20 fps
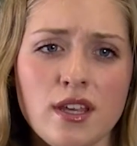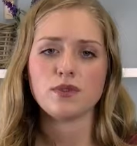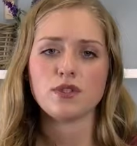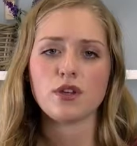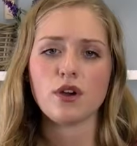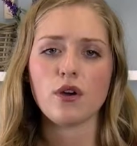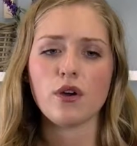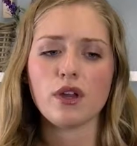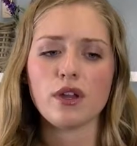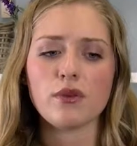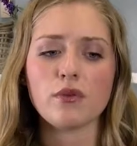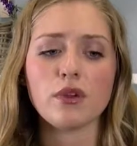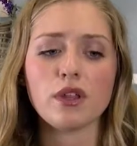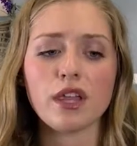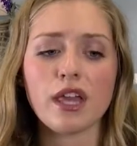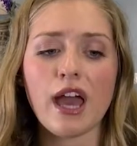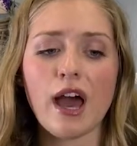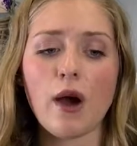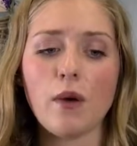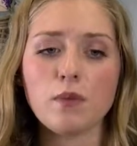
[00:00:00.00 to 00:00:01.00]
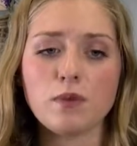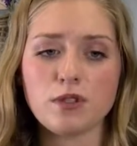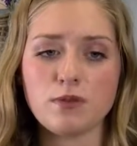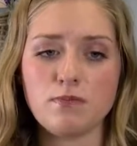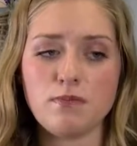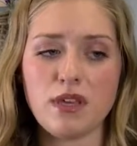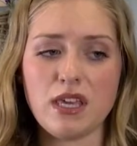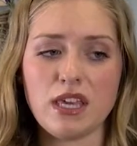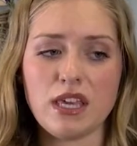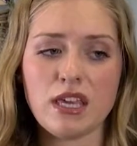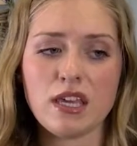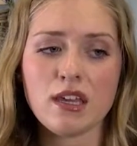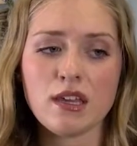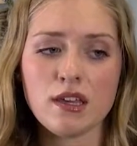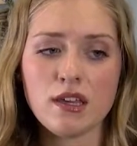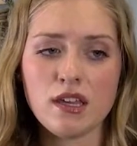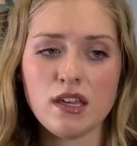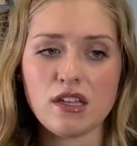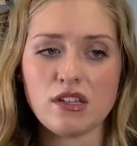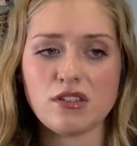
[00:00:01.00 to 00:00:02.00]
So it really helped me
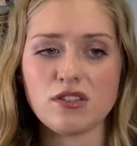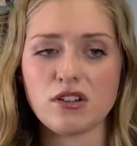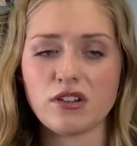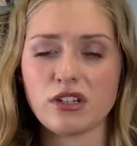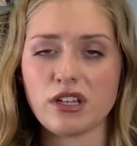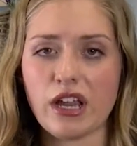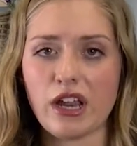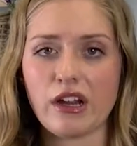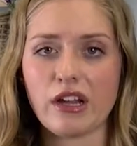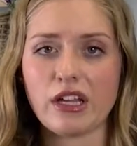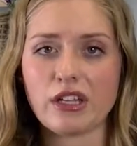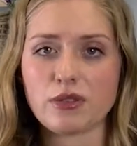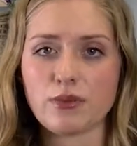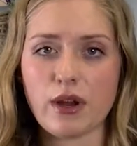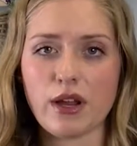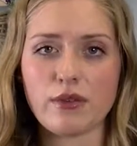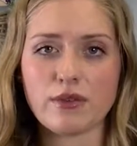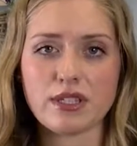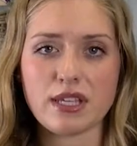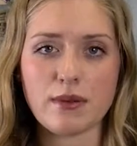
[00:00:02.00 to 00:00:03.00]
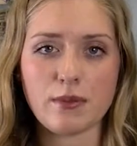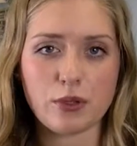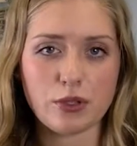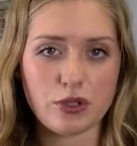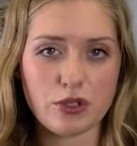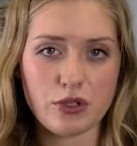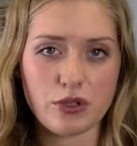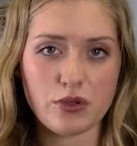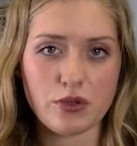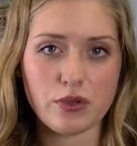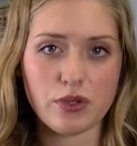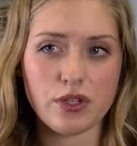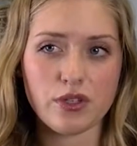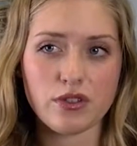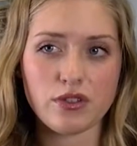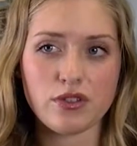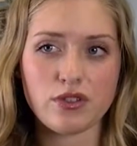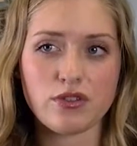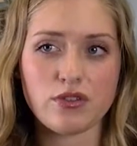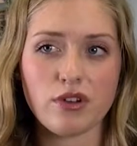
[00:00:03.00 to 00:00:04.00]
in certain areas where I was able to
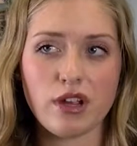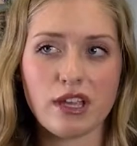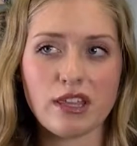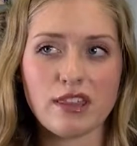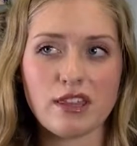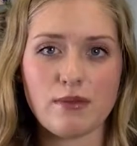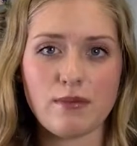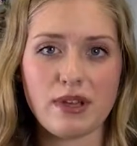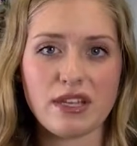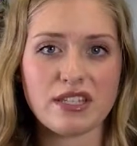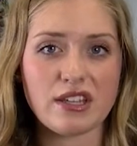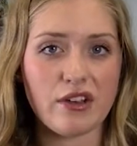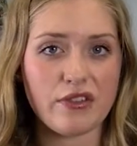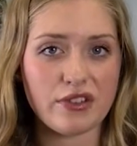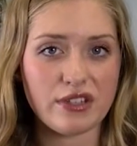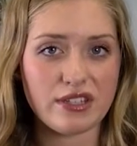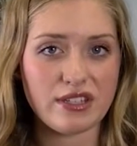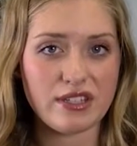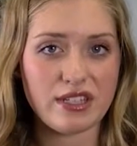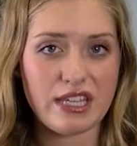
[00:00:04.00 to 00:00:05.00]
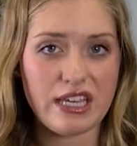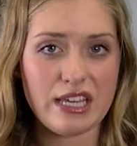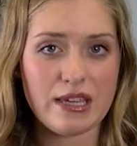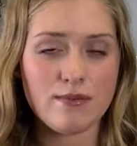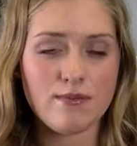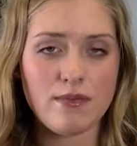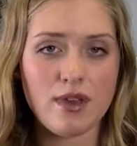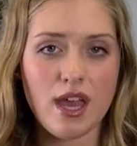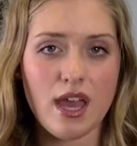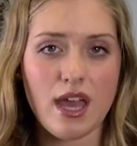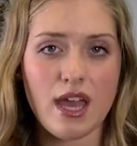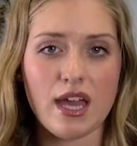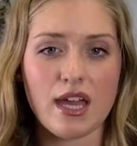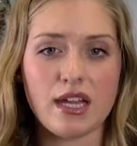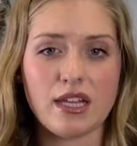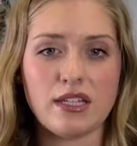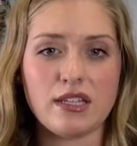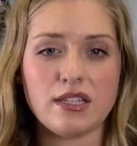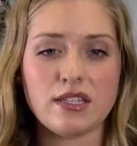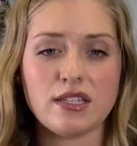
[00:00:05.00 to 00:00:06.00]
strengthen my self-esteem
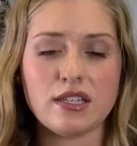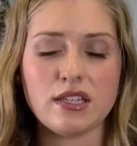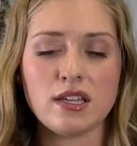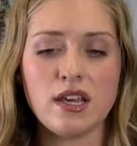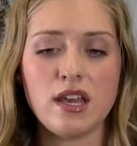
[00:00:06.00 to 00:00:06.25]
and